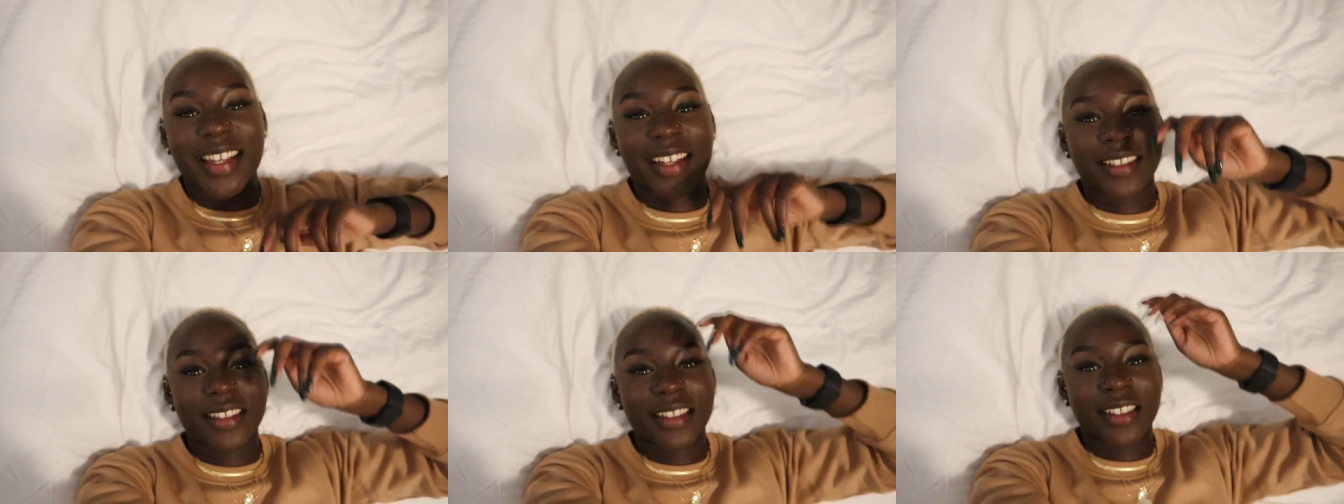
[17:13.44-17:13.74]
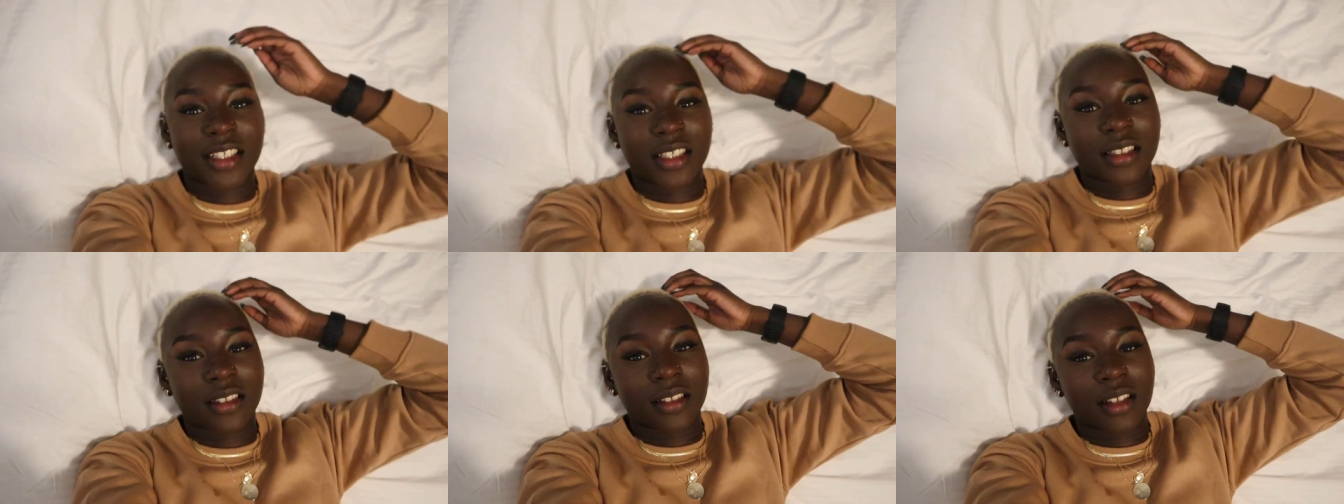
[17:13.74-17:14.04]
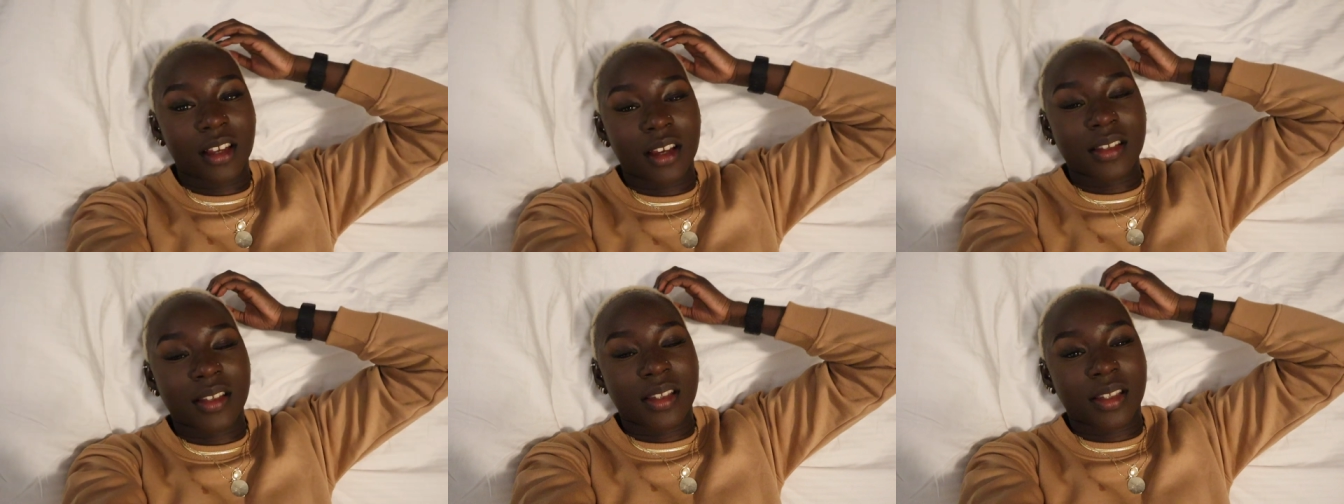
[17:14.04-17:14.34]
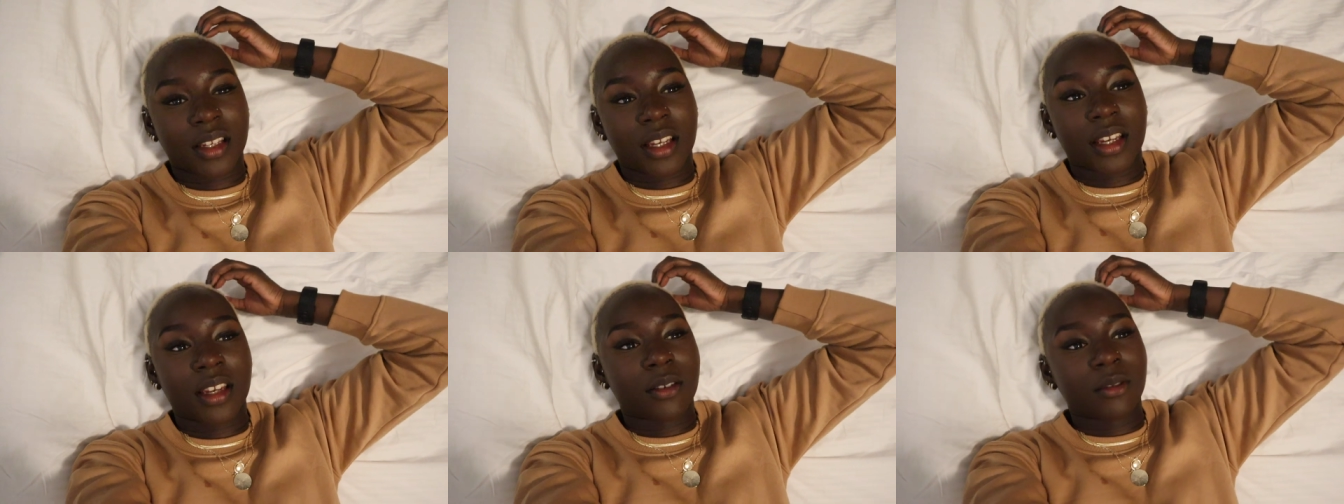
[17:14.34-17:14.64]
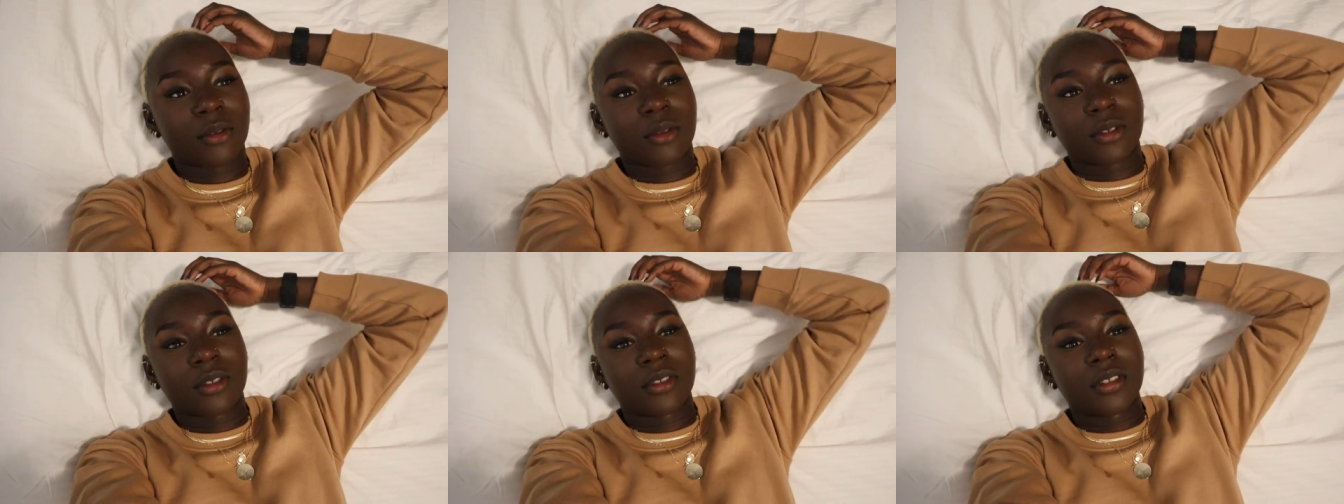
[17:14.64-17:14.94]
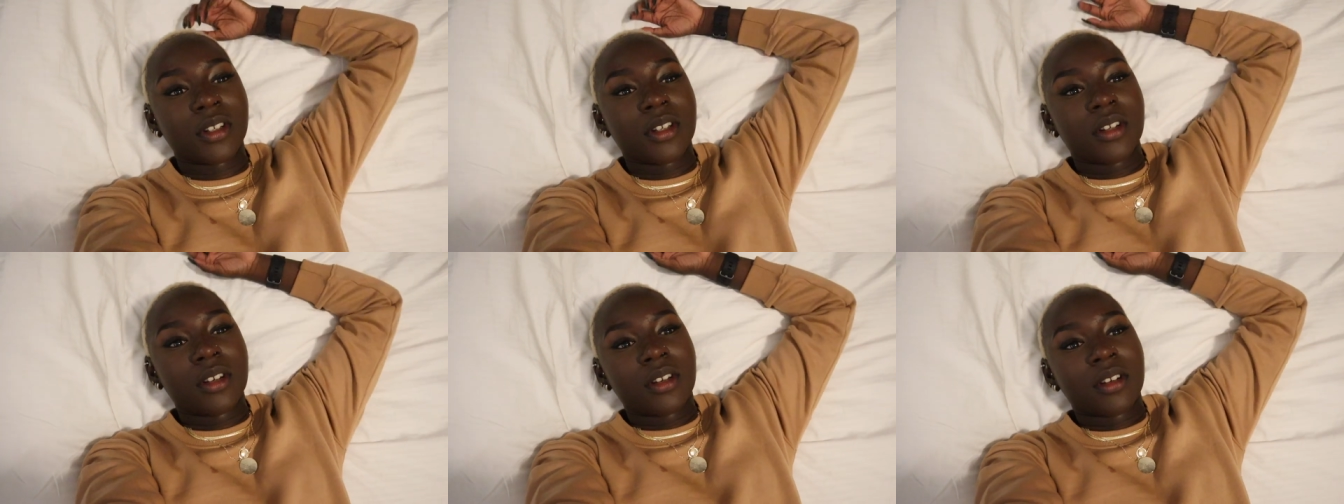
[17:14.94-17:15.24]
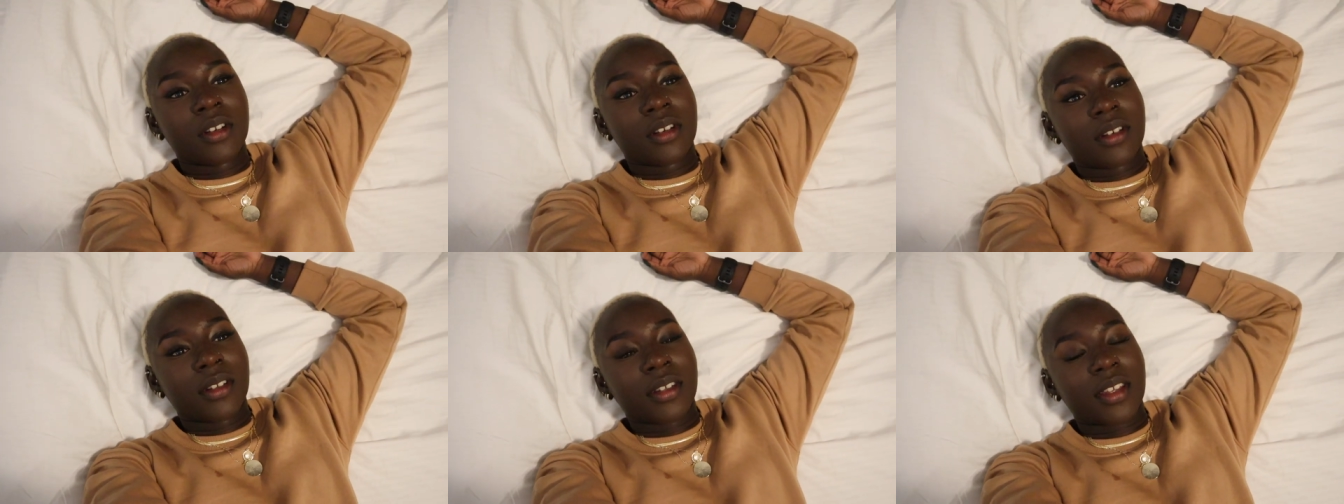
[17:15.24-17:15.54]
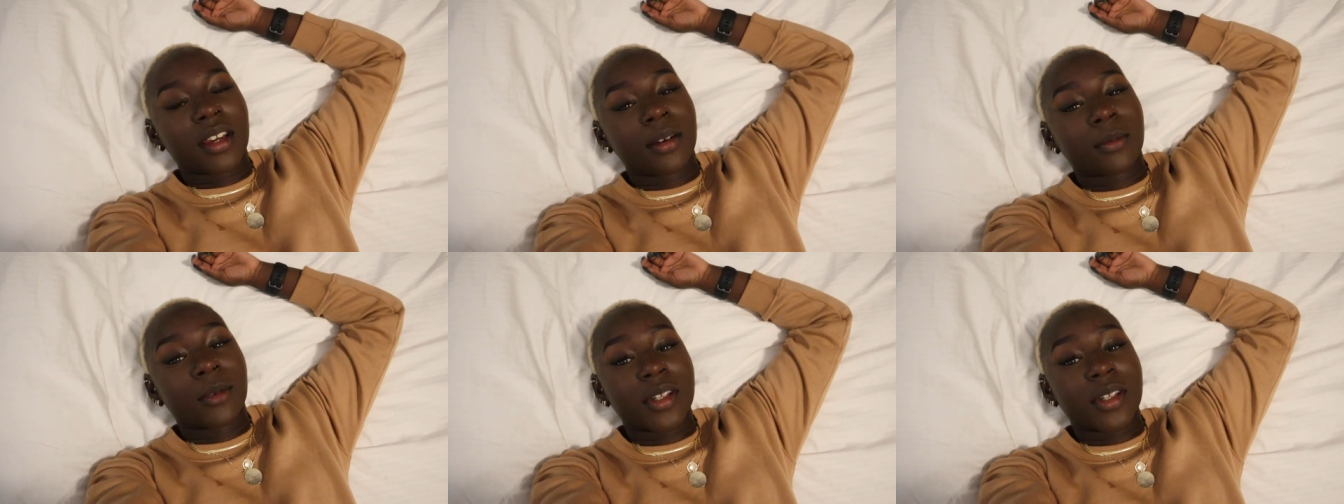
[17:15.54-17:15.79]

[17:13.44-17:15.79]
Technically the last day or yeah,